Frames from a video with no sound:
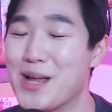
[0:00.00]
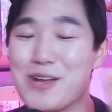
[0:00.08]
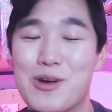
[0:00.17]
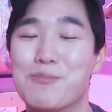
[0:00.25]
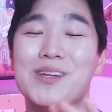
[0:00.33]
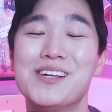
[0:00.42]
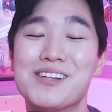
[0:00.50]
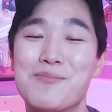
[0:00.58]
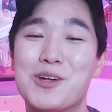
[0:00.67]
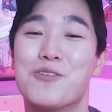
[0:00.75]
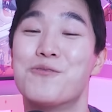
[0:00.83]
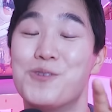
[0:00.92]
But anyway, please let
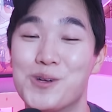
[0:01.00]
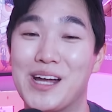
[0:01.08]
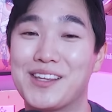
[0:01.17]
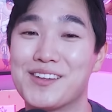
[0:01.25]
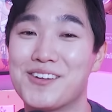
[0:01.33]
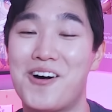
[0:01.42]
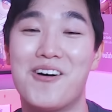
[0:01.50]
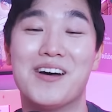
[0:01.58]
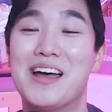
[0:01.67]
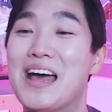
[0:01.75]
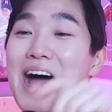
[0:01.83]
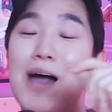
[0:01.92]
me know if you like the song.
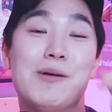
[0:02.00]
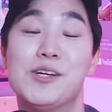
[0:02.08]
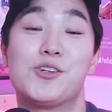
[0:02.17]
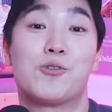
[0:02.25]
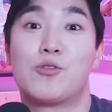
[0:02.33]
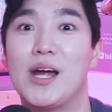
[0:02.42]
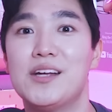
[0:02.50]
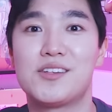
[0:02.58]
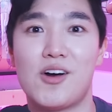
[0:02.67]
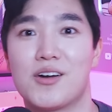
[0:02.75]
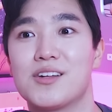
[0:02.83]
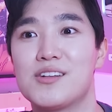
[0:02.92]
I mean, it's a great
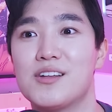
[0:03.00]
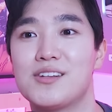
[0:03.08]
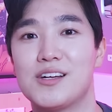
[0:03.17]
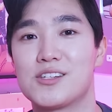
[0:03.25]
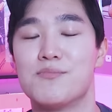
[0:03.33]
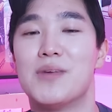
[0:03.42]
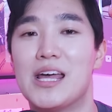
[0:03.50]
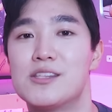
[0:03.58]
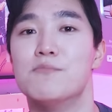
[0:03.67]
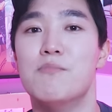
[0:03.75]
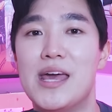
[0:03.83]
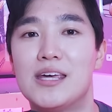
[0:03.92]
song in the sense that it's,
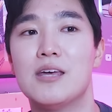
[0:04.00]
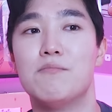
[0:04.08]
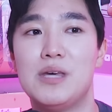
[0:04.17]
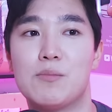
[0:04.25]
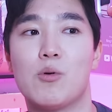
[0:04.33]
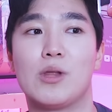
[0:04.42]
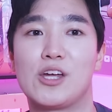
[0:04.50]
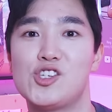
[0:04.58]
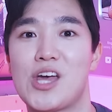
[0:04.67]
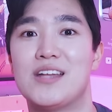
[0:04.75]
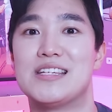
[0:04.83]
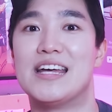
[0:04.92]
it's making people like
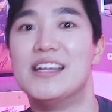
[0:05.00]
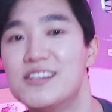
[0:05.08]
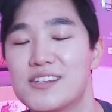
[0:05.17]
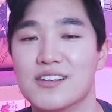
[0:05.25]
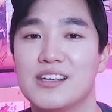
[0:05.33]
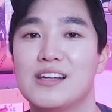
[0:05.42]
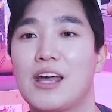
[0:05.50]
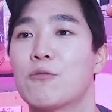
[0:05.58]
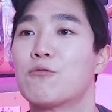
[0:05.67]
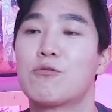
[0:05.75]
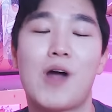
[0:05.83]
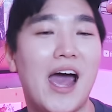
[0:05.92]
chant instantly. Like
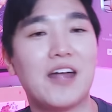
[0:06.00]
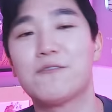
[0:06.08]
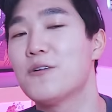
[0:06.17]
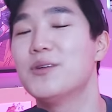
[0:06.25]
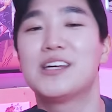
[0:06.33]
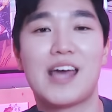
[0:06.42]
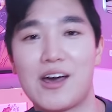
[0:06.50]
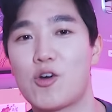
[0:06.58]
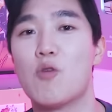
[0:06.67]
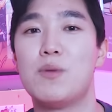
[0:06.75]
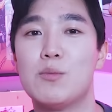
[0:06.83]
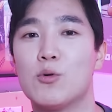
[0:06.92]
right from the
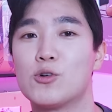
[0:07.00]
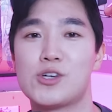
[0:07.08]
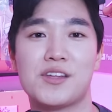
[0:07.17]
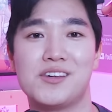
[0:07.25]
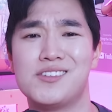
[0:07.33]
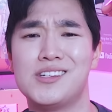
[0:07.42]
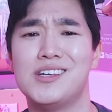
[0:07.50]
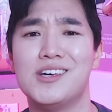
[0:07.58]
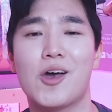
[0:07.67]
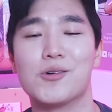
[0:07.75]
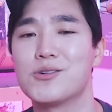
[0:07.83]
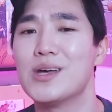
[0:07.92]
get-go, people are chanting C
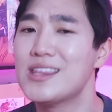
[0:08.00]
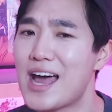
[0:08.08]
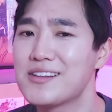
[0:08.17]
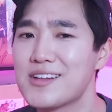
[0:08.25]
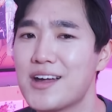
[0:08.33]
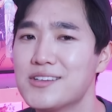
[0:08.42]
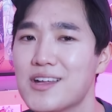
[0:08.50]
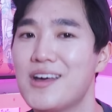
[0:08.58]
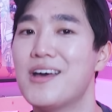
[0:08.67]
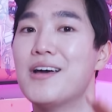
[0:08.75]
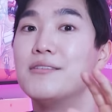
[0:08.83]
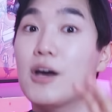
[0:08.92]
E O. So in that sense,
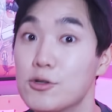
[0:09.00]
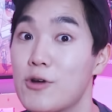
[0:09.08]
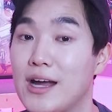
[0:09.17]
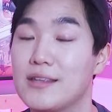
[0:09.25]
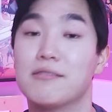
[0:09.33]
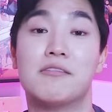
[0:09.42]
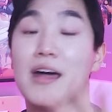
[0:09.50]
that was great.